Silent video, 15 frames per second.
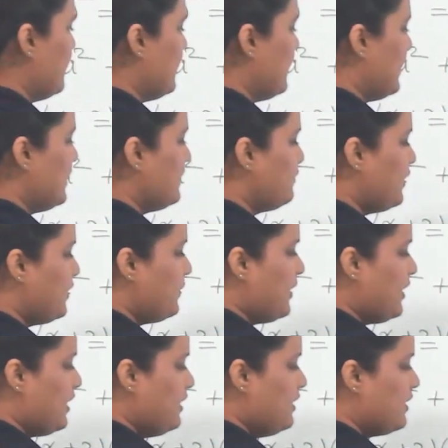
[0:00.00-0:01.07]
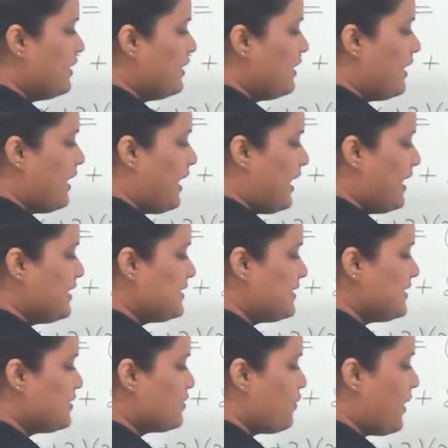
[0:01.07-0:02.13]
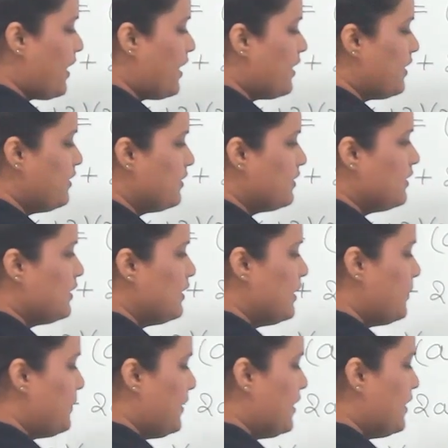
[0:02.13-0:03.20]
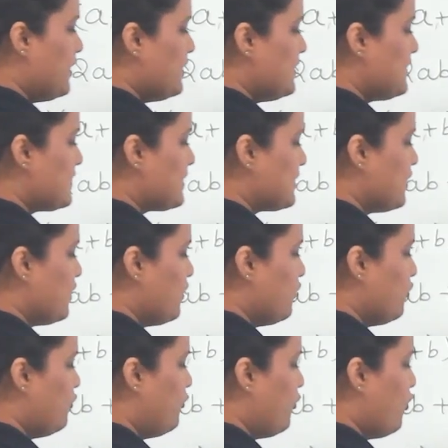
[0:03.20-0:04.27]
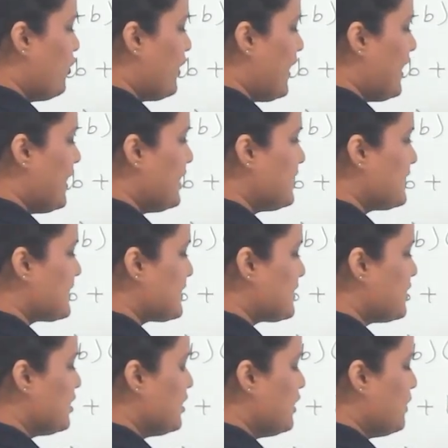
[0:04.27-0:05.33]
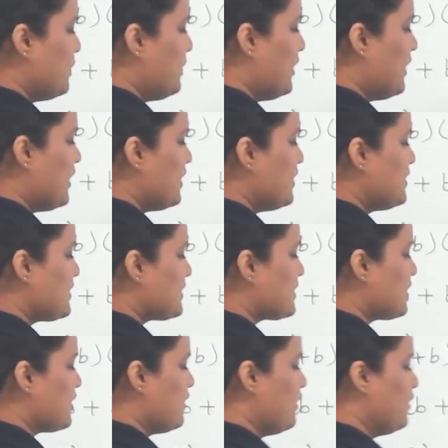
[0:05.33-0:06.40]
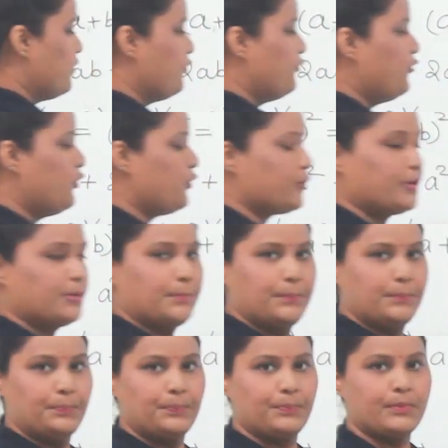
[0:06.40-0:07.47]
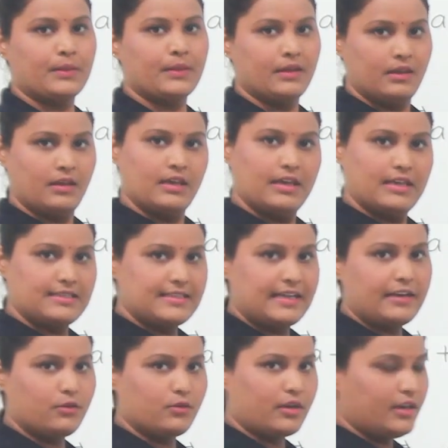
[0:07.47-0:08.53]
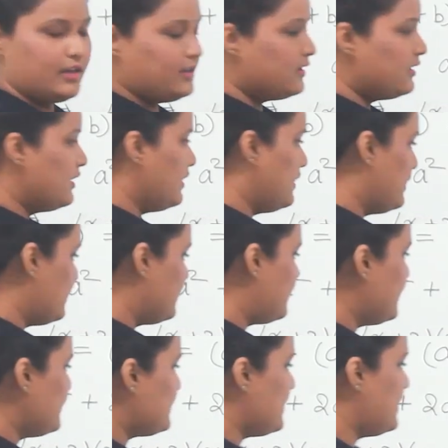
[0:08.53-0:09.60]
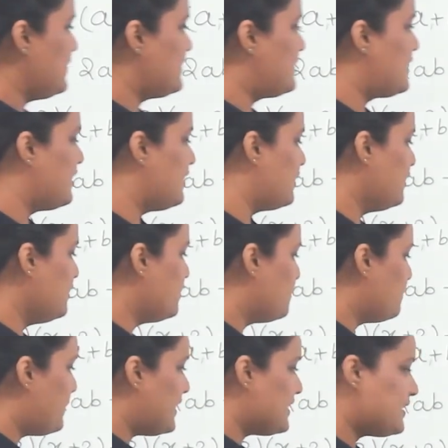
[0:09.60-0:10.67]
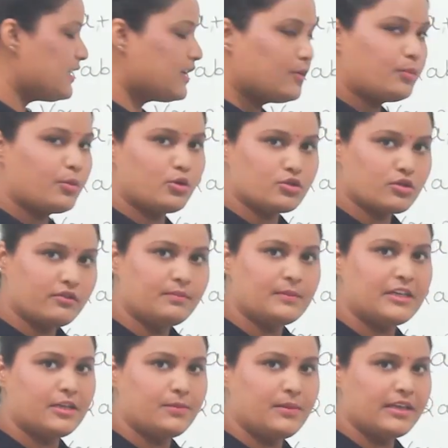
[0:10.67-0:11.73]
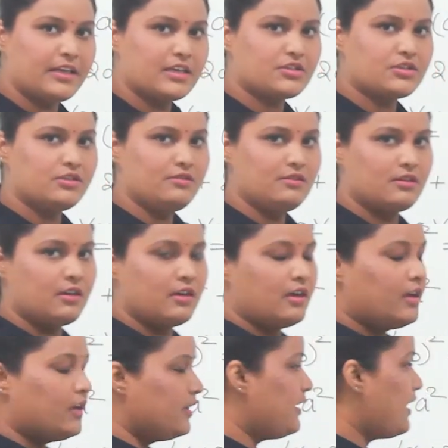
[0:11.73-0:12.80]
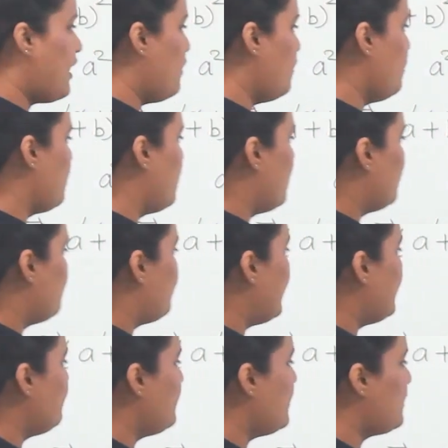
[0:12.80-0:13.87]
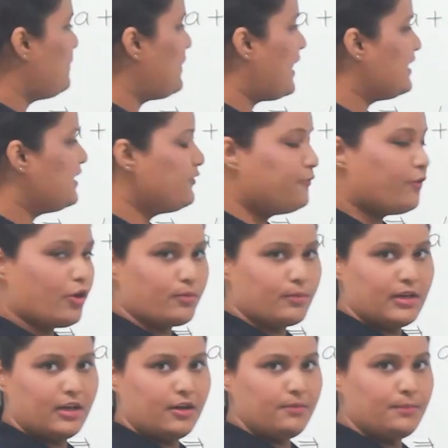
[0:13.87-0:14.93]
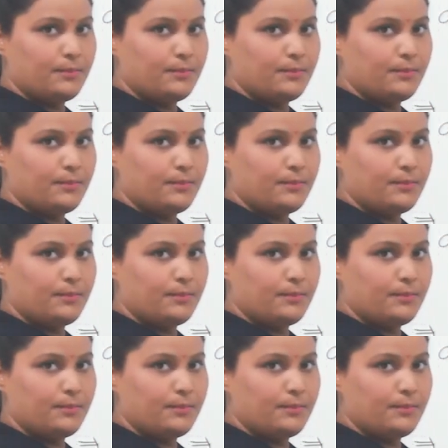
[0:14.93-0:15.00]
it will be x square plus 4x plus 4. Is that okay? This is the basic approach of multiplication. Now when we apply the formula,